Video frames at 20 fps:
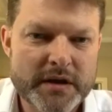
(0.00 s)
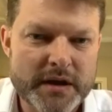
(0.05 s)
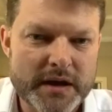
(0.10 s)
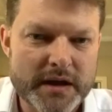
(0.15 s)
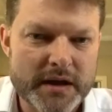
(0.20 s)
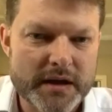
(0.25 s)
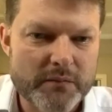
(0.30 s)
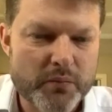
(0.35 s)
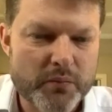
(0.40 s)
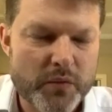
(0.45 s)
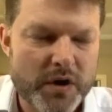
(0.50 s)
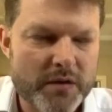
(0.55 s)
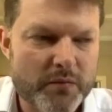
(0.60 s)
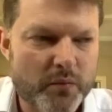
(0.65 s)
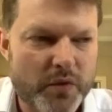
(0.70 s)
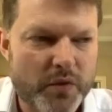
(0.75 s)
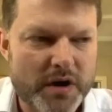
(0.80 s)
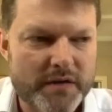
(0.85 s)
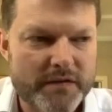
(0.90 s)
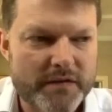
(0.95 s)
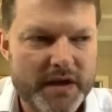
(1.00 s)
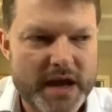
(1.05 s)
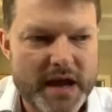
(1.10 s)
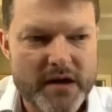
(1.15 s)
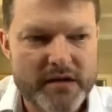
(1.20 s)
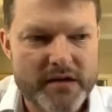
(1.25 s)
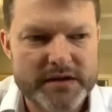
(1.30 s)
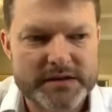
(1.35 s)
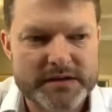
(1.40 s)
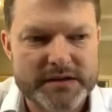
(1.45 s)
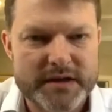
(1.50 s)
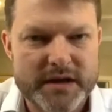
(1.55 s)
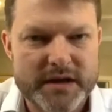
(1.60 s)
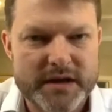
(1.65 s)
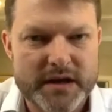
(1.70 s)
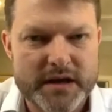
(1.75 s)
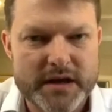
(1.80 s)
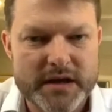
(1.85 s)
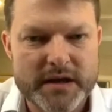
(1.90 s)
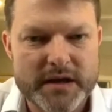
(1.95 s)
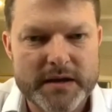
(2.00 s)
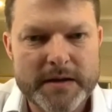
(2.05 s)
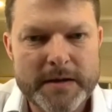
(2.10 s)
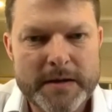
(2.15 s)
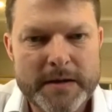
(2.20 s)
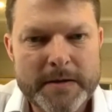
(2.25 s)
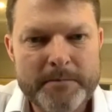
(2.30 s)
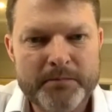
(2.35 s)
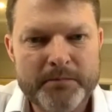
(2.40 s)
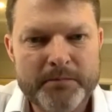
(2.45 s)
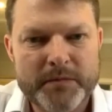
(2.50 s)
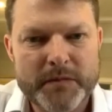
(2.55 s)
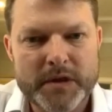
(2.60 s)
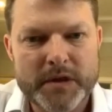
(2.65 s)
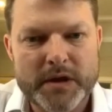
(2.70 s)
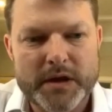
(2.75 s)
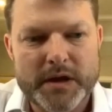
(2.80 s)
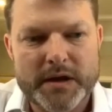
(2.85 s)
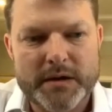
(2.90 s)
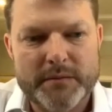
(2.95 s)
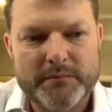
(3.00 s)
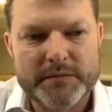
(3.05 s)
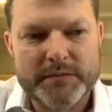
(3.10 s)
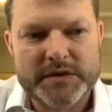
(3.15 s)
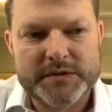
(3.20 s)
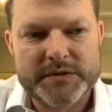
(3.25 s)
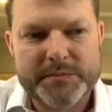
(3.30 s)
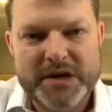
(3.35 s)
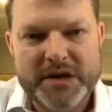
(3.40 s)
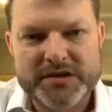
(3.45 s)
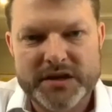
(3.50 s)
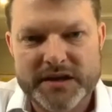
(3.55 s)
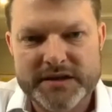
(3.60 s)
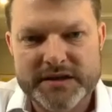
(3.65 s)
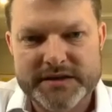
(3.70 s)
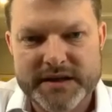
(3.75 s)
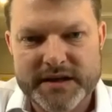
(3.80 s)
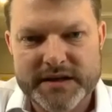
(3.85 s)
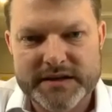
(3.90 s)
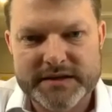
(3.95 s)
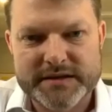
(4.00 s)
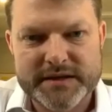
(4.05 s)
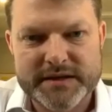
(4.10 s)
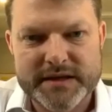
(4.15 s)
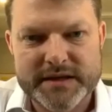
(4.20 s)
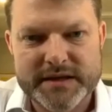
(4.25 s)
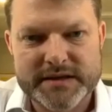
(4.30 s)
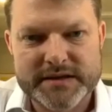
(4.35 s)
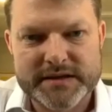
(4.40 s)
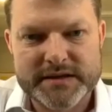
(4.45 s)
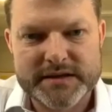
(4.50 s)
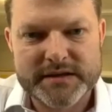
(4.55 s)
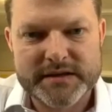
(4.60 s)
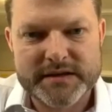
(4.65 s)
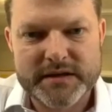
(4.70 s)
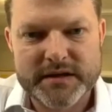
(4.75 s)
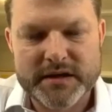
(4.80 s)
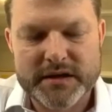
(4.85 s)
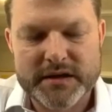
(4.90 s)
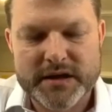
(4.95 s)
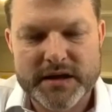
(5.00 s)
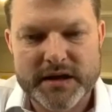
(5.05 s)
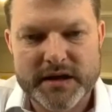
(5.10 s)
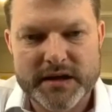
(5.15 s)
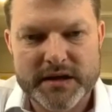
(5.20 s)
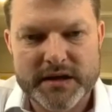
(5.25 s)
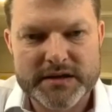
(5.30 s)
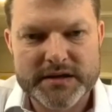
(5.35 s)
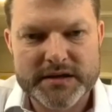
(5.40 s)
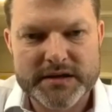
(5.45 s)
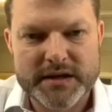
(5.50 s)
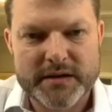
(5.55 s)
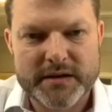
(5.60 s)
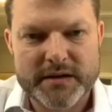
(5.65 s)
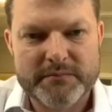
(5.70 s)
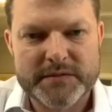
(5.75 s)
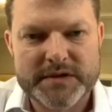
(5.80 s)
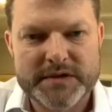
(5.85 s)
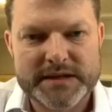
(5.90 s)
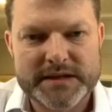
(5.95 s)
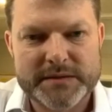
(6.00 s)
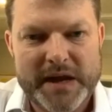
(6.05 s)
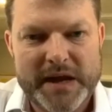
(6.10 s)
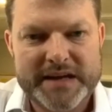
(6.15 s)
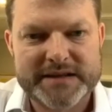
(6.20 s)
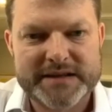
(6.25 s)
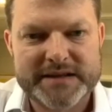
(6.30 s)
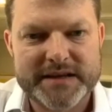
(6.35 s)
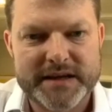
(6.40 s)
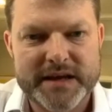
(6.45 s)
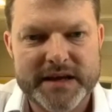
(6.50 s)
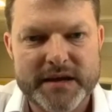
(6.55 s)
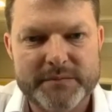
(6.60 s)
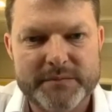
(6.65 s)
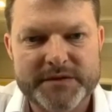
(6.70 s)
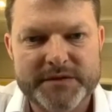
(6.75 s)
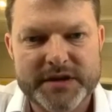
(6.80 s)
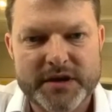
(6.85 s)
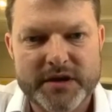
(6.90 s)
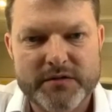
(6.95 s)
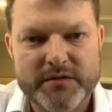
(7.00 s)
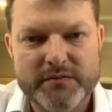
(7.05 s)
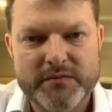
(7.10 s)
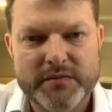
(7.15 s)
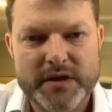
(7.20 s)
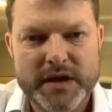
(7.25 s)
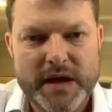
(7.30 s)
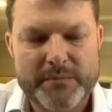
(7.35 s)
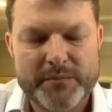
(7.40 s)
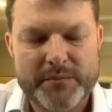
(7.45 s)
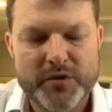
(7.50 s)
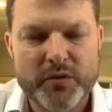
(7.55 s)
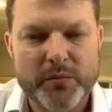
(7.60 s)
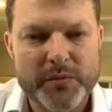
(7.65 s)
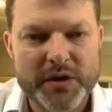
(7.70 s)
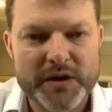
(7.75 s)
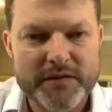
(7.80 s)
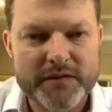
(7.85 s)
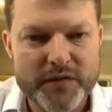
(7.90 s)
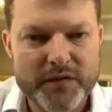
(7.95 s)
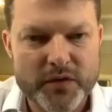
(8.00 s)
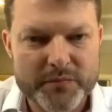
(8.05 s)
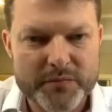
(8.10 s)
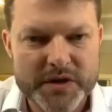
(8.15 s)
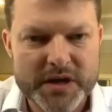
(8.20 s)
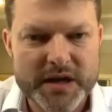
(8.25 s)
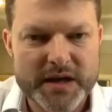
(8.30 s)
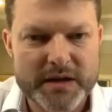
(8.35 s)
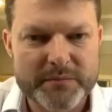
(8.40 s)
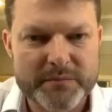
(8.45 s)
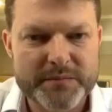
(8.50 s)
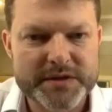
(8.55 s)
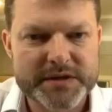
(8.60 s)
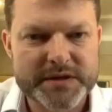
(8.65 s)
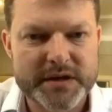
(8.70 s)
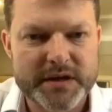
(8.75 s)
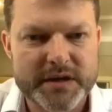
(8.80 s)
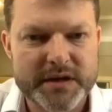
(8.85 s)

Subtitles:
And one of the areas that I specialise in is looking at dysplastic hips, so abnormally formed hips